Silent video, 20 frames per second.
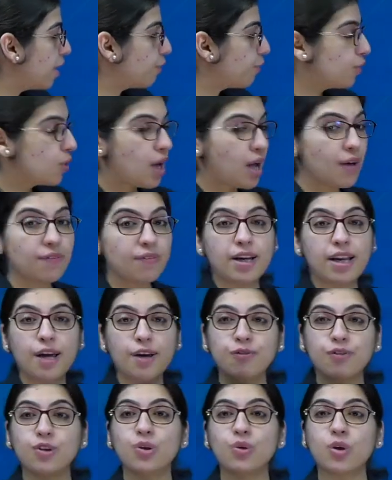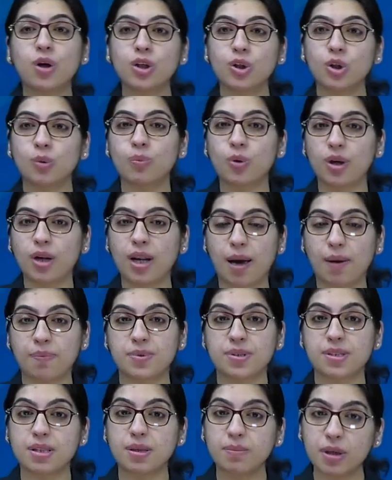if you have left lower lobe
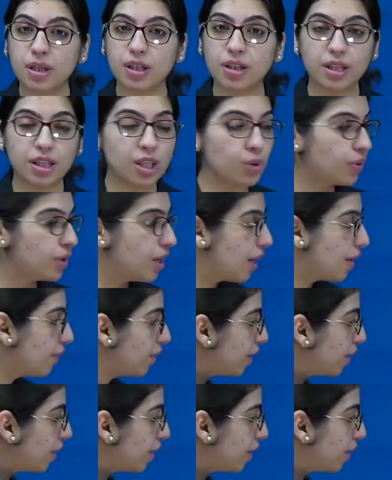collapse, similarly you will have a